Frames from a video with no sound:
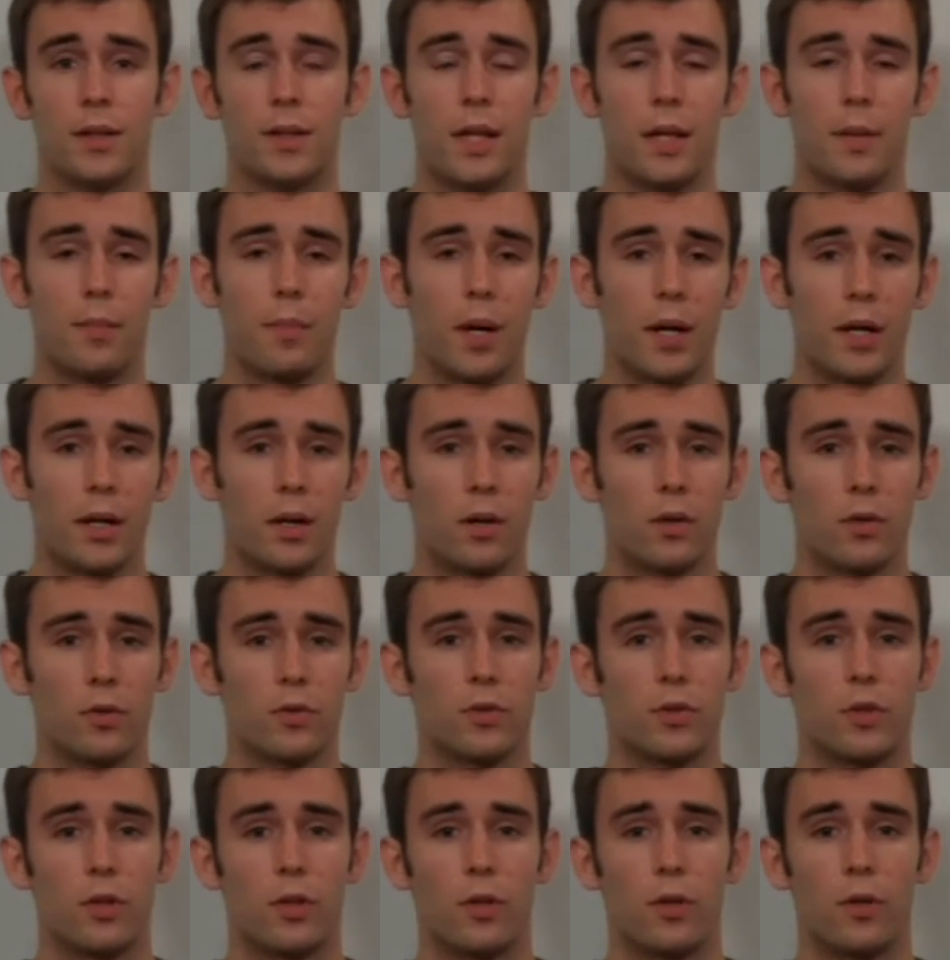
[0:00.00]
They might
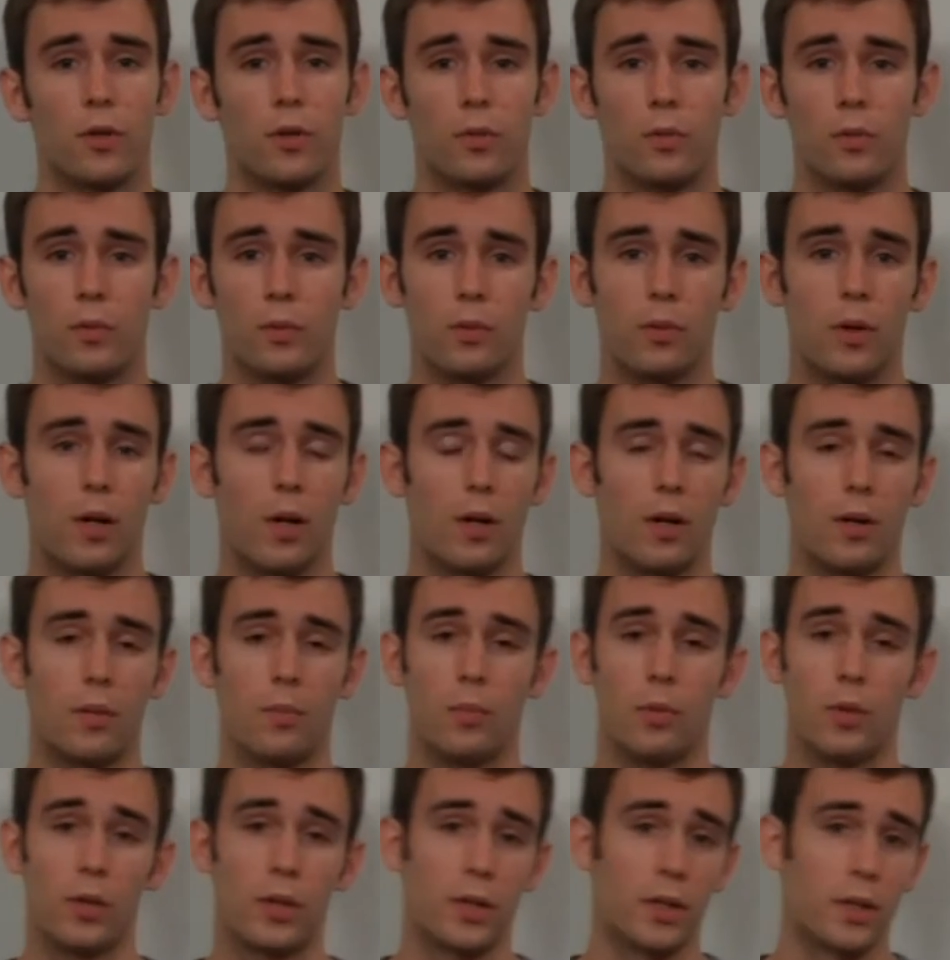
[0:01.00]
also
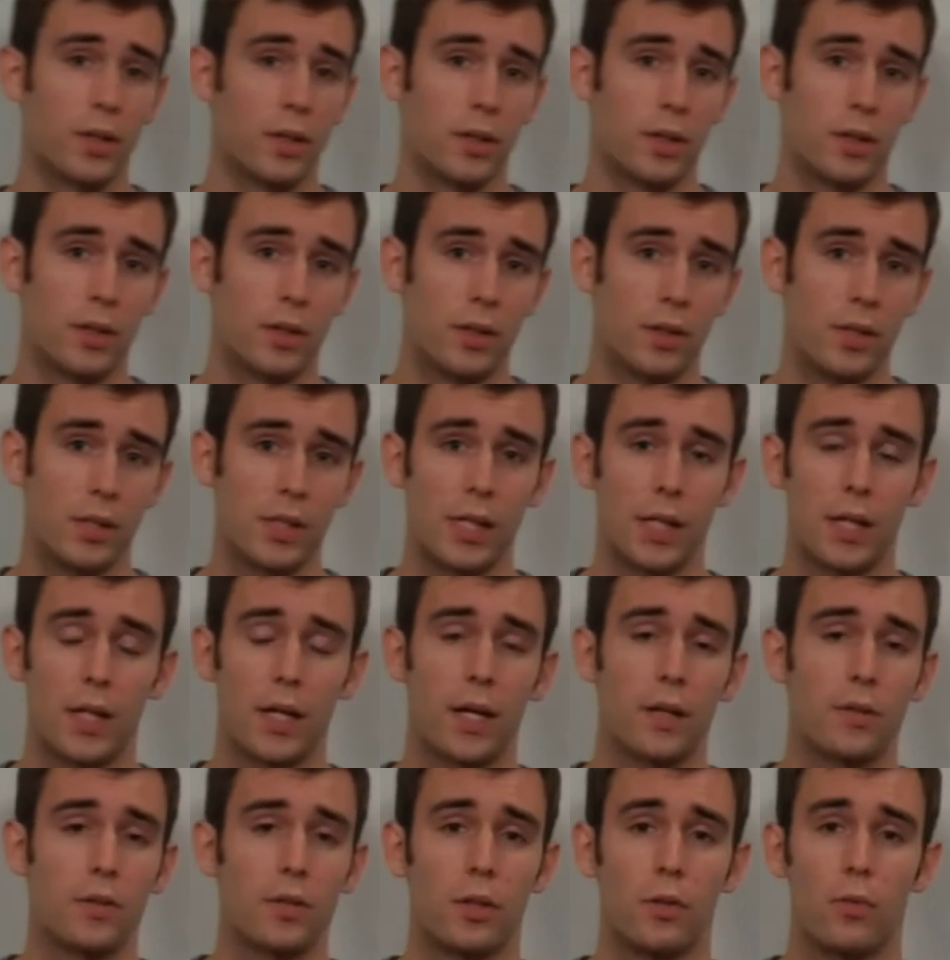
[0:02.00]
um, work in a
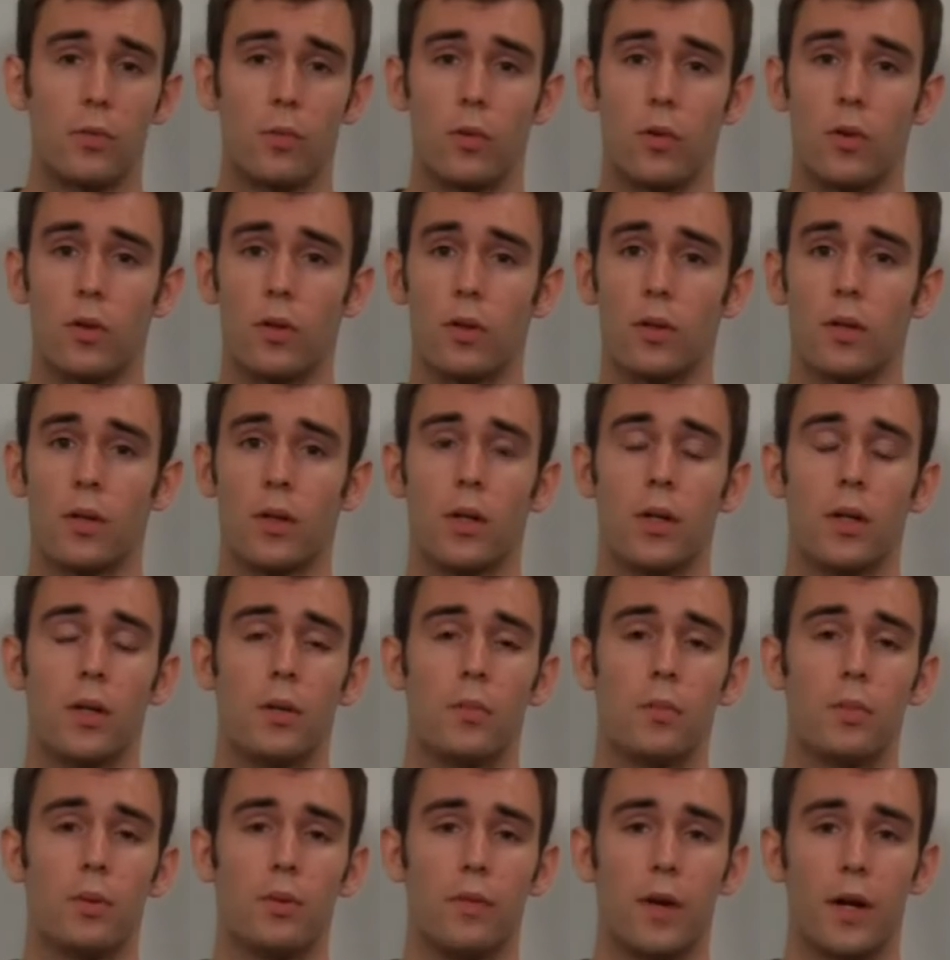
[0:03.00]
psychiatric ward,
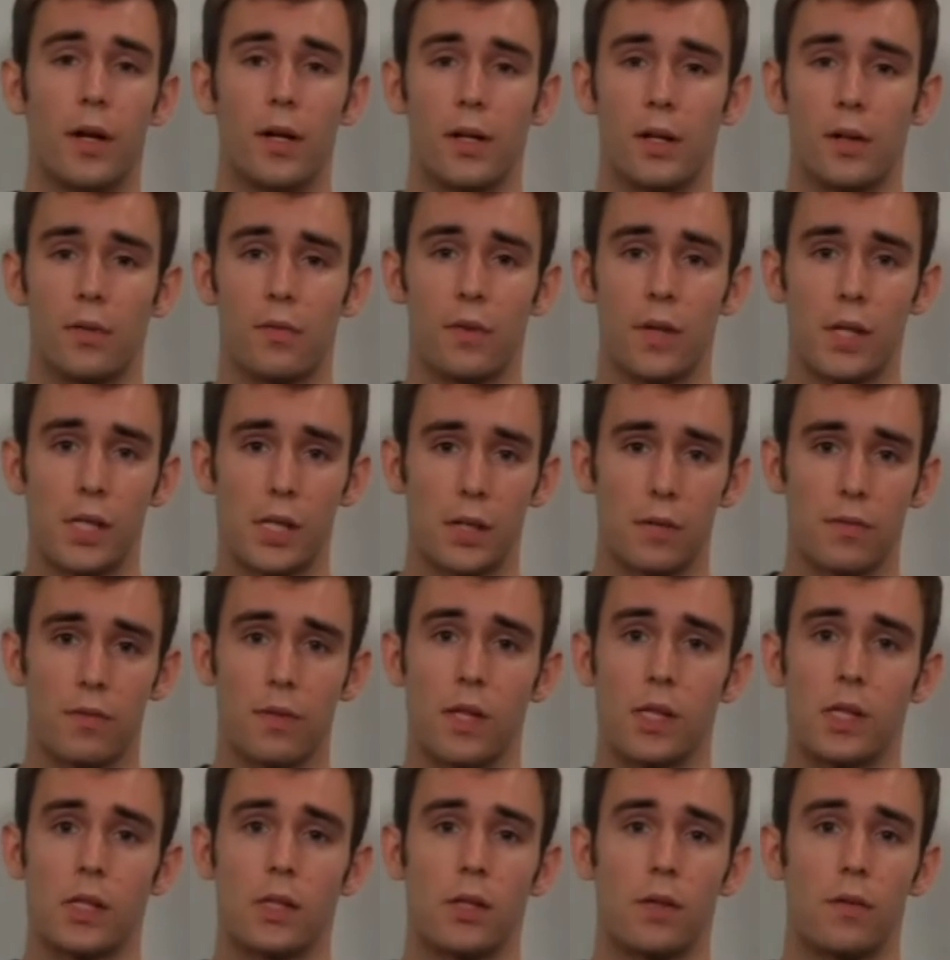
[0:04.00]
providing face to
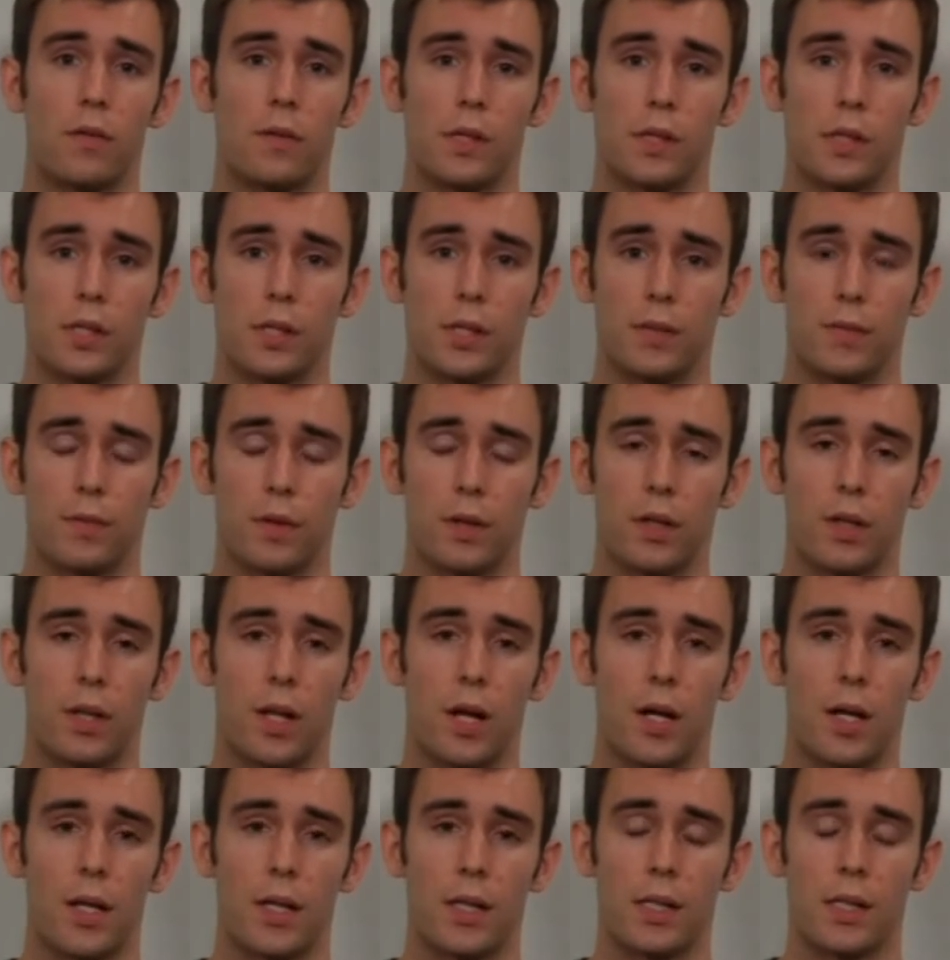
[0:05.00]
face services for
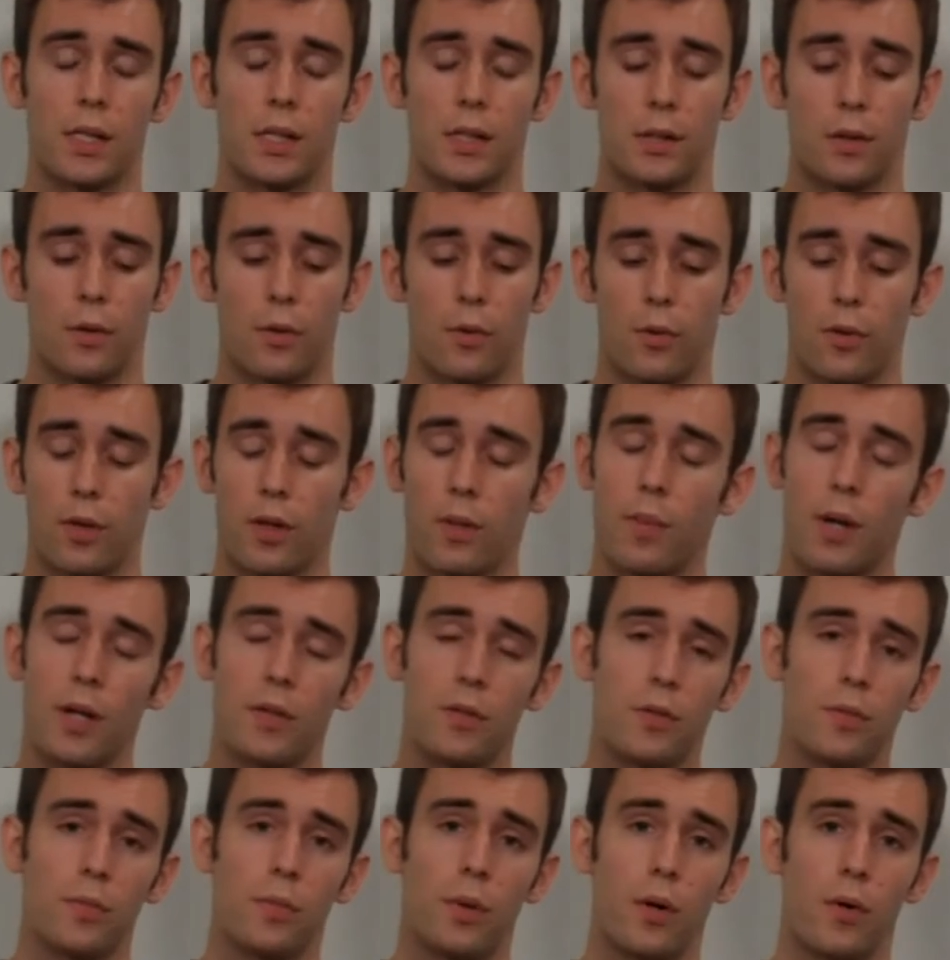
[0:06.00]
clients, or they
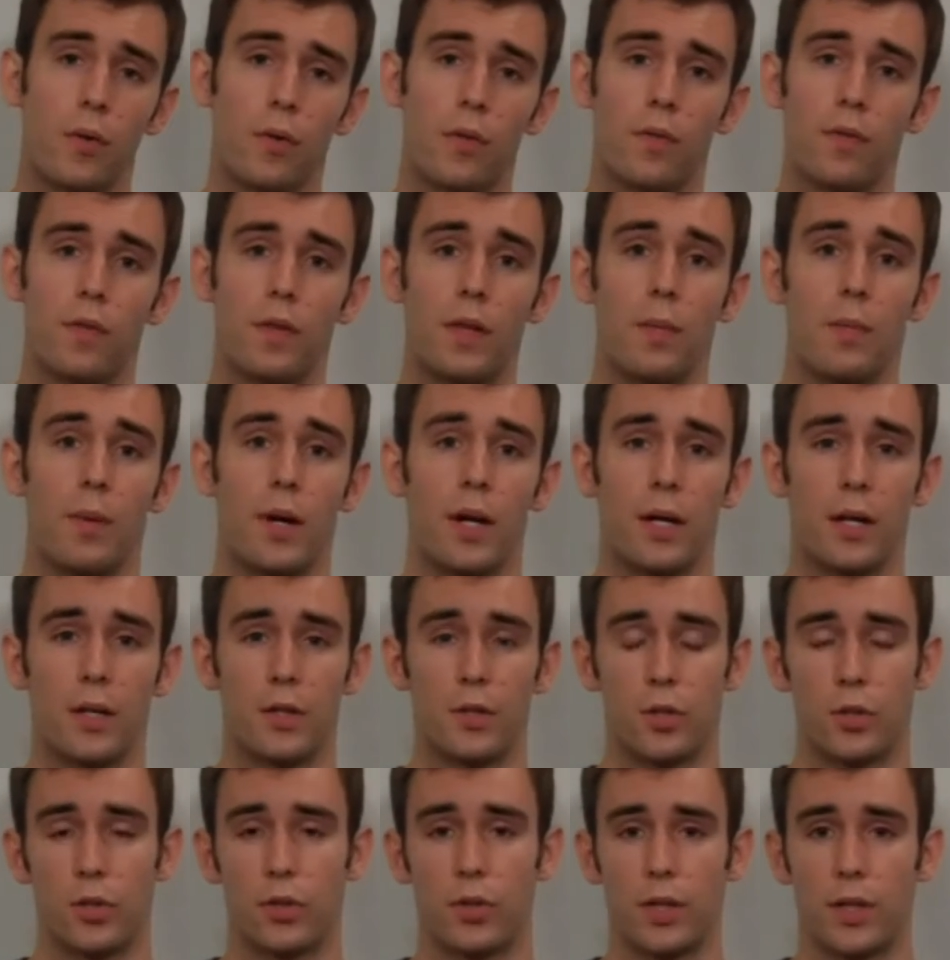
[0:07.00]
might do both. They might
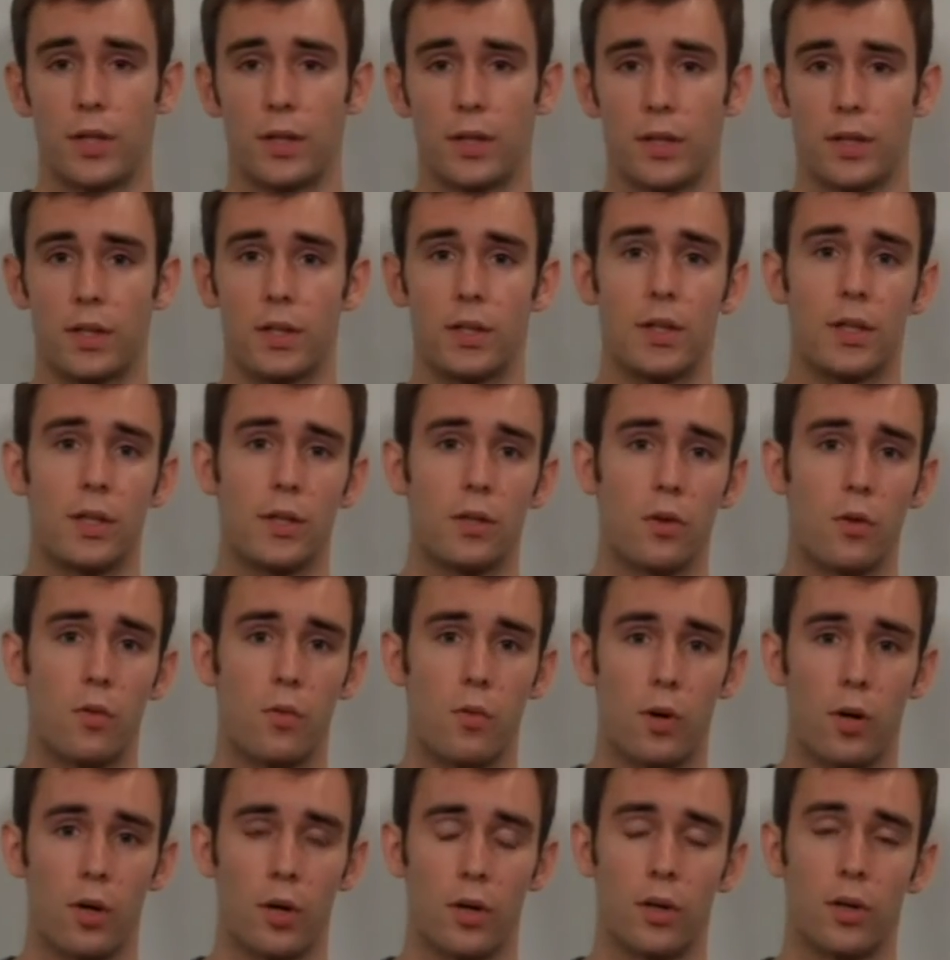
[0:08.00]
integrate their
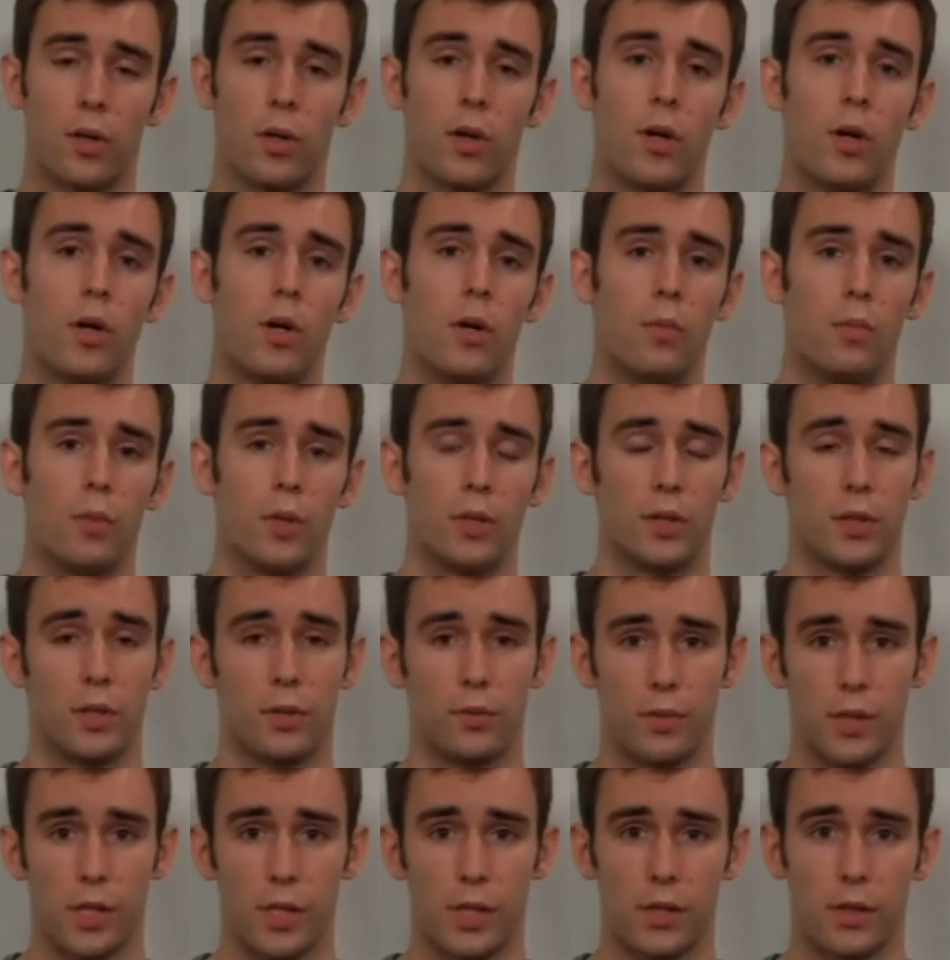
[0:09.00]
clinical work with
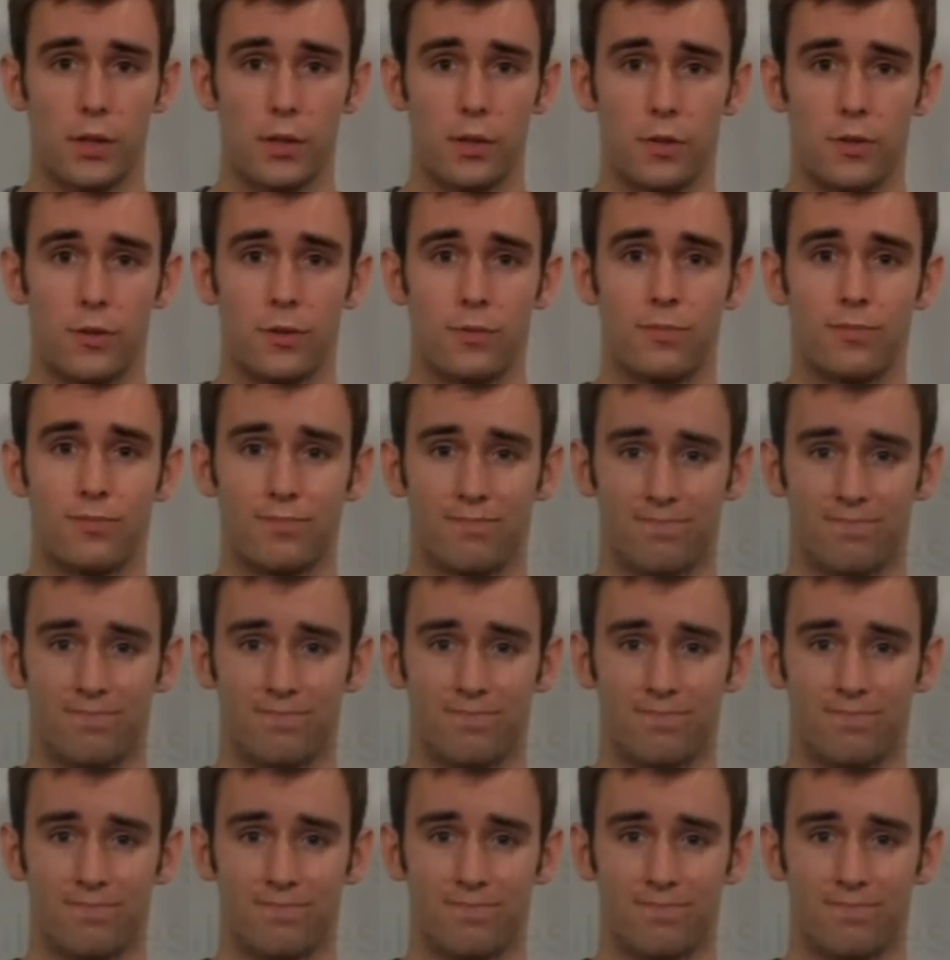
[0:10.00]
their research.